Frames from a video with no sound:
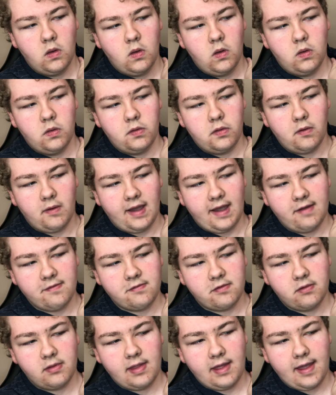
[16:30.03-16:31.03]
so
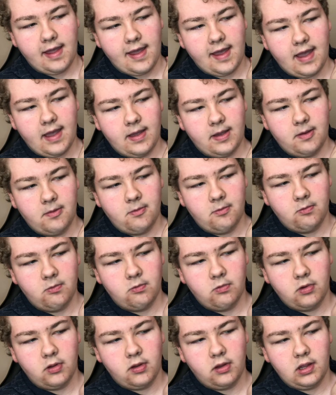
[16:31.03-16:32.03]
after that,
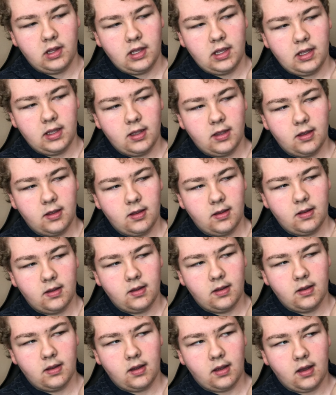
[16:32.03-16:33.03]
really,
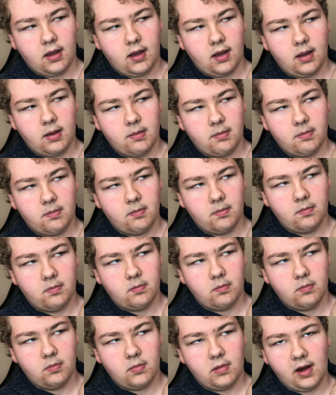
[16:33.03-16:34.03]
um,
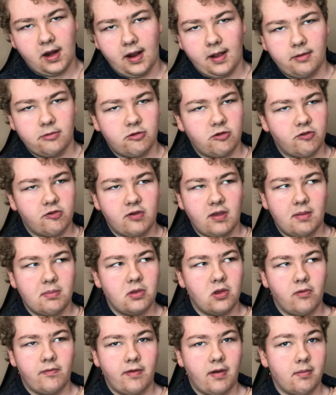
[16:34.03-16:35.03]
and I just skipped
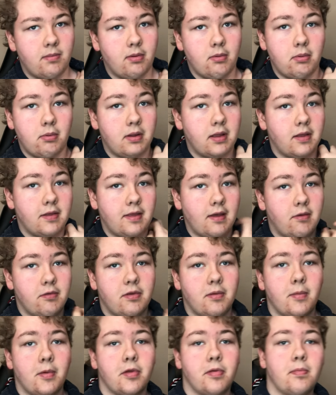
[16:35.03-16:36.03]
November because that was
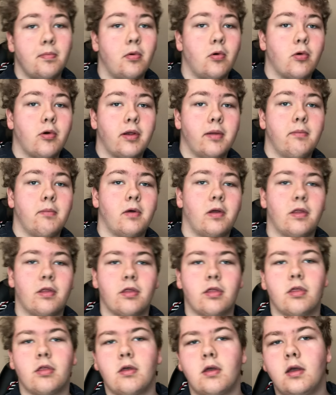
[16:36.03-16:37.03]
the most boring
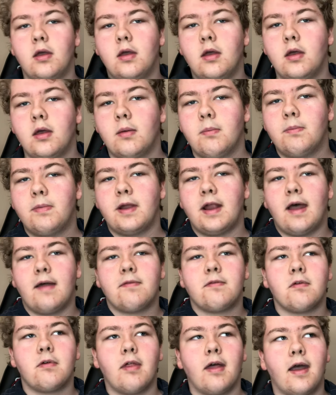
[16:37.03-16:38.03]
month. But
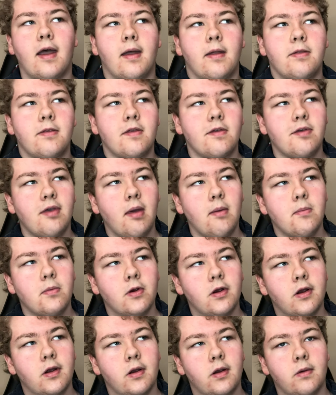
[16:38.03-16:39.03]
after that,
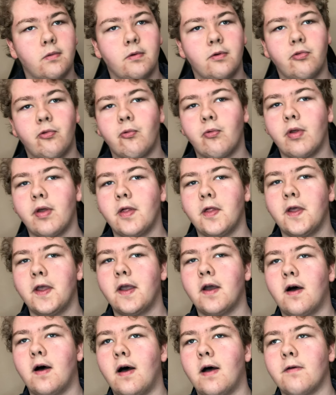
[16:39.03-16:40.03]
December was really
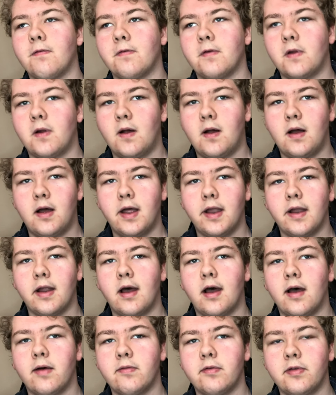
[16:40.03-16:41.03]
off and on.
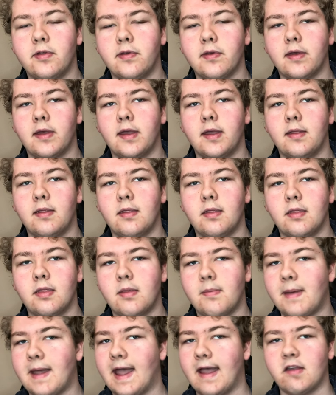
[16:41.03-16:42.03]
Obviously, the
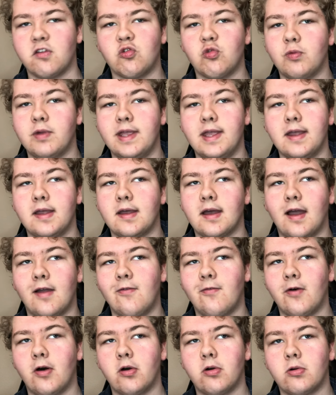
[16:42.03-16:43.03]
past week, I
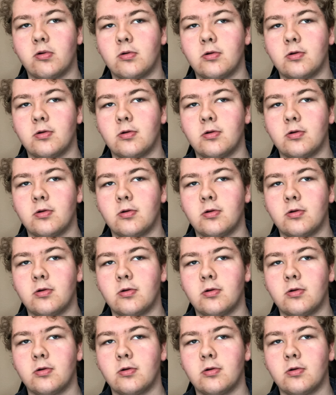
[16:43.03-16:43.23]
felt,